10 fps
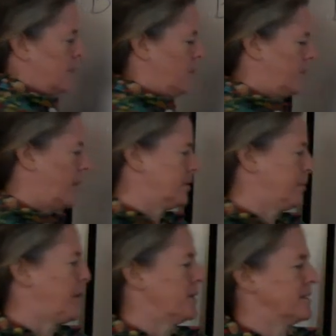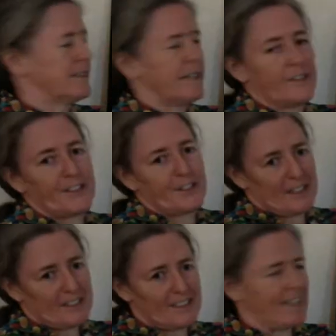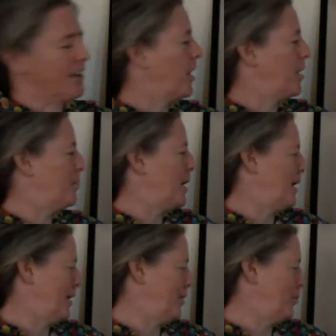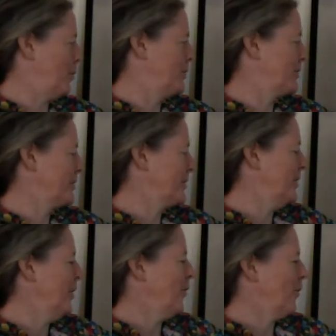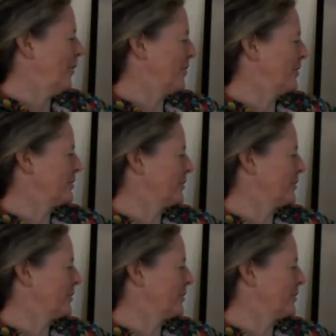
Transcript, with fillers: or not deposited down here unless they get caught behind a boulder or a larger